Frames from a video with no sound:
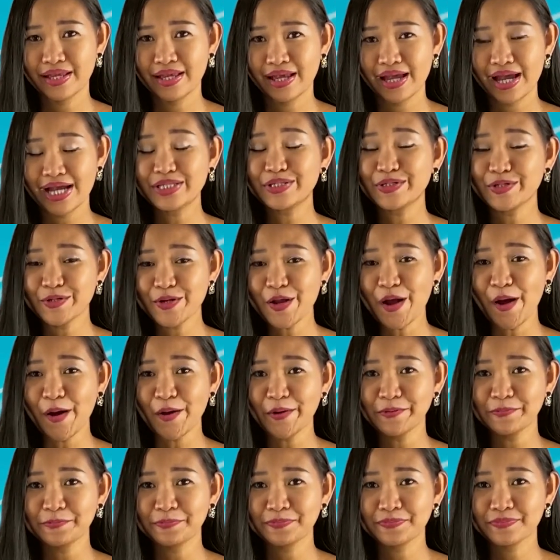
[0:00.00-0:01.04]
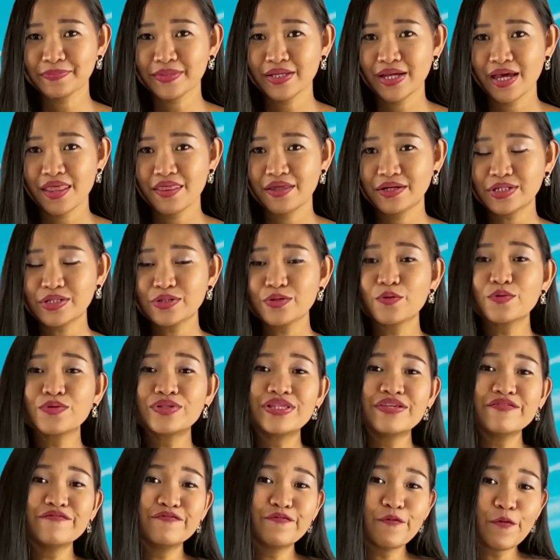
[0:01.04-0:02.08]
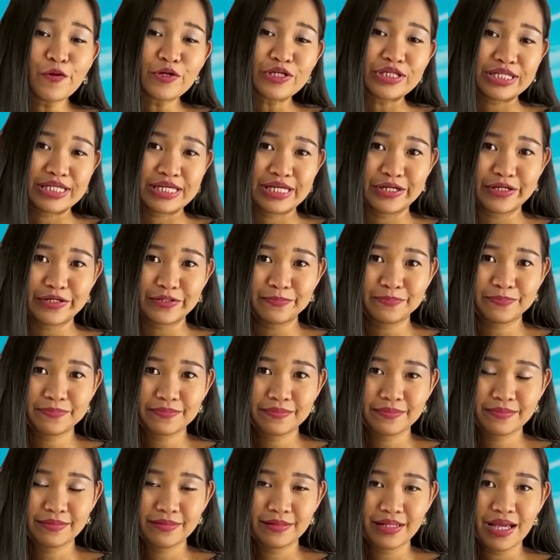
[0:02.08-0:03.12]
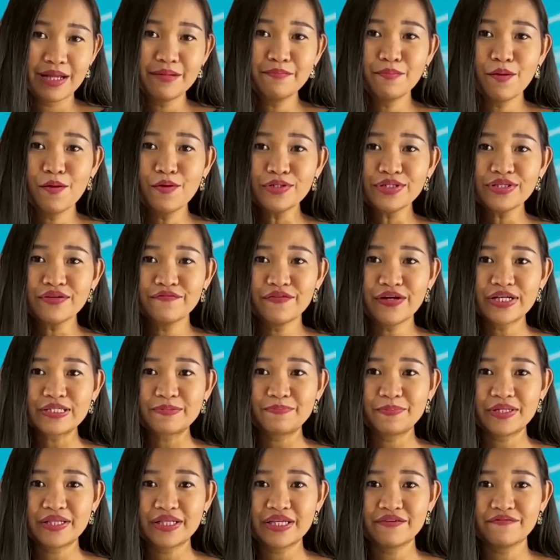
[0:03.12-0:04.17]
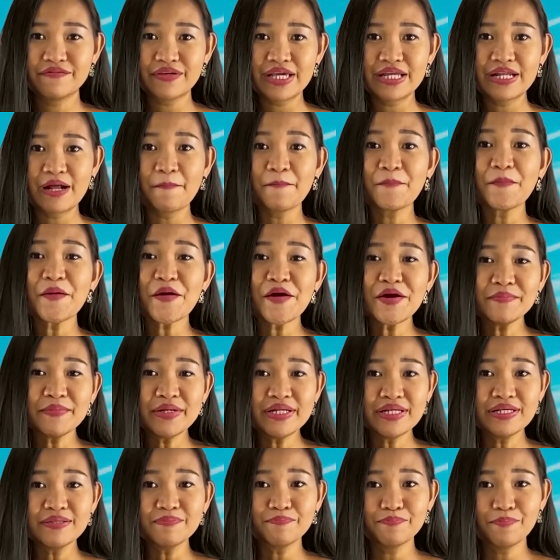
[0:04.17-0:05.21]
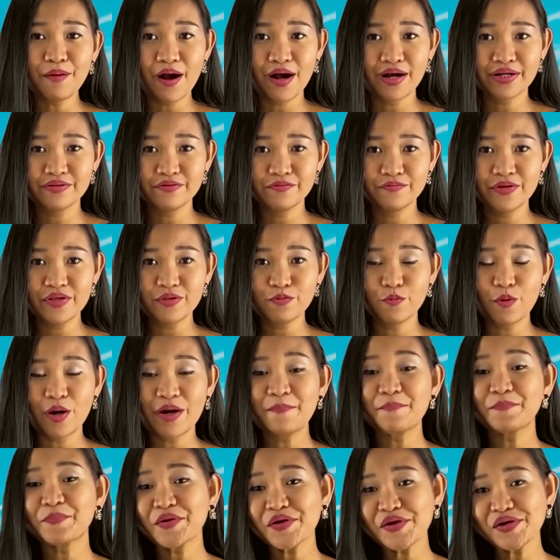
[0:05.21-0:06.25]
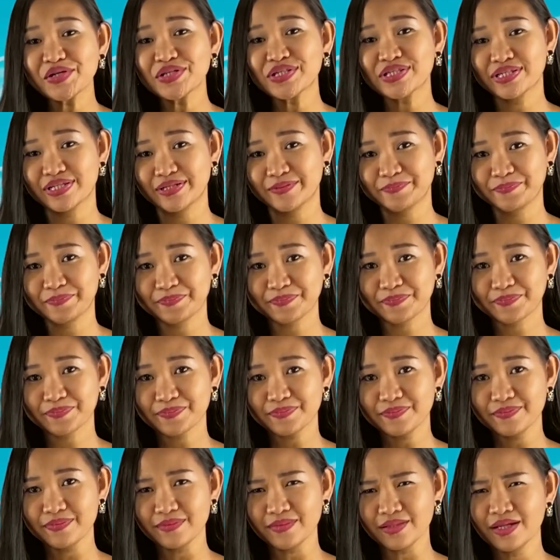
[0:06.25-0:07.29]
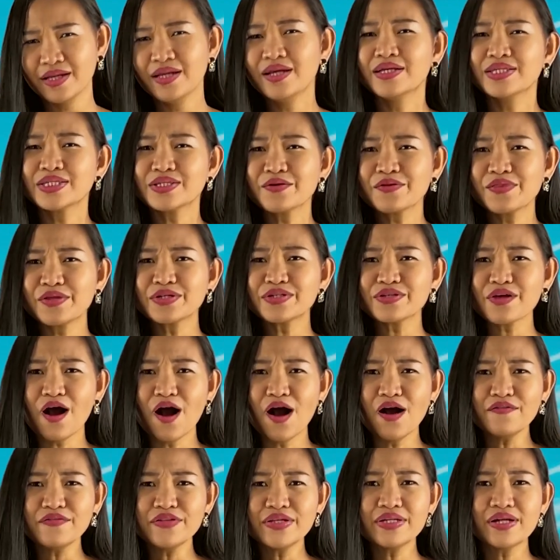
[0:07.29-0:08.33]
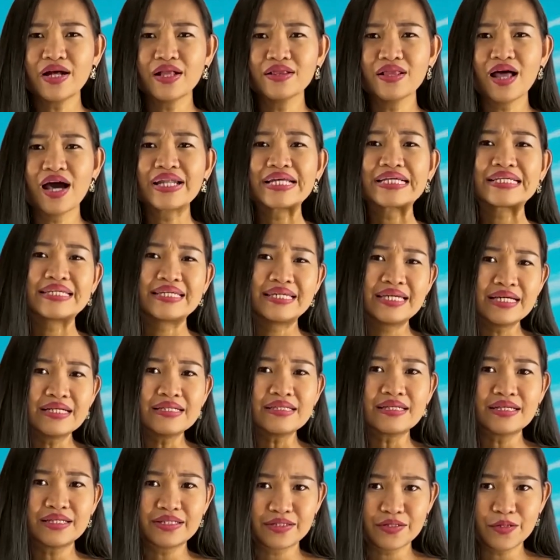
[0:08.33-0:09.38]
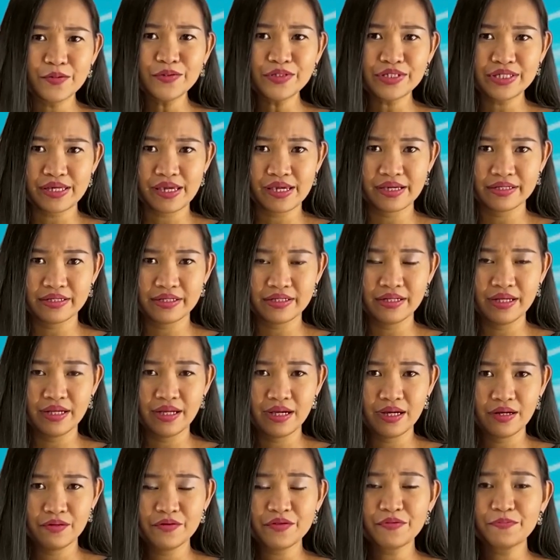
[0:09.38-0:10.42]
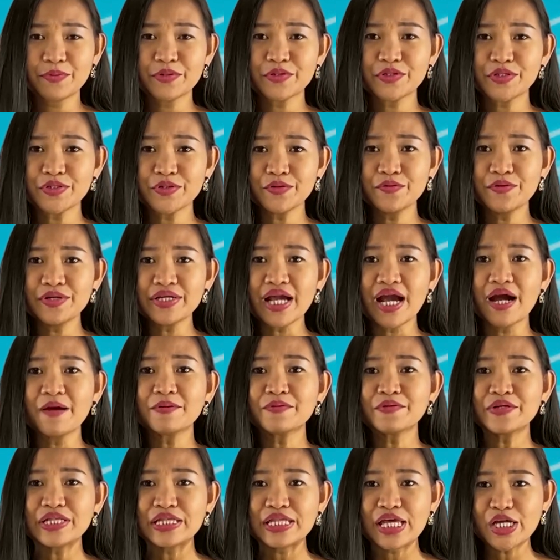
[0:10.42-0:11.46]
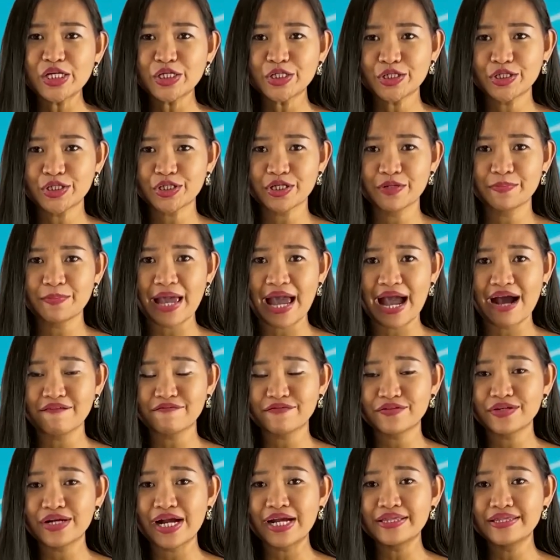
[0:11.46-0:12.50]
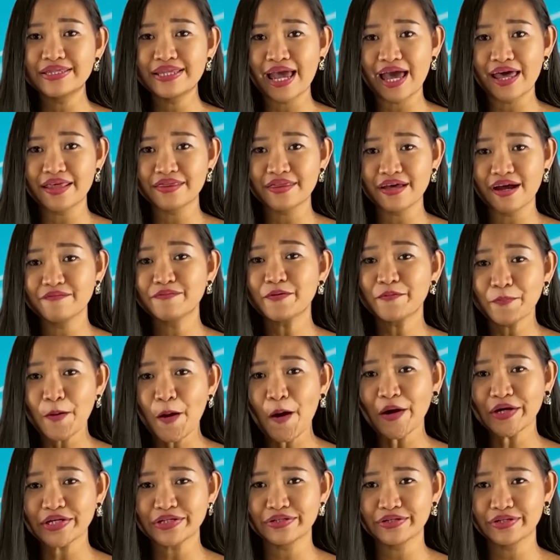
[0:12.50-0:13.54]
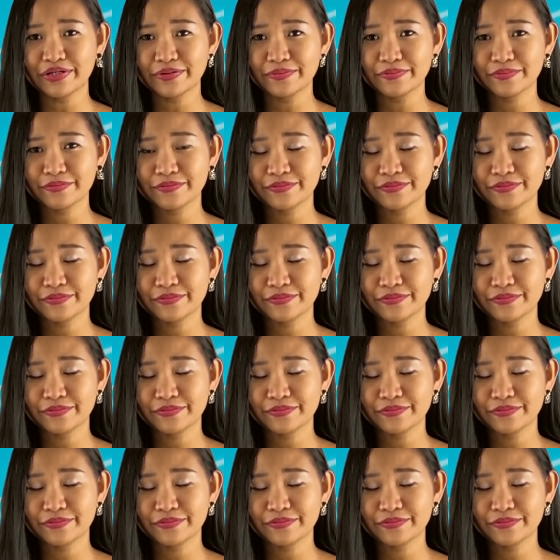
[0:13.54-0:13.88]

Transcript: As you know, there's no divorce here, and most of us believe in a permanent bond with one person. So there's often a lot of guilt associated with pursuing a relationship after a death of a partner.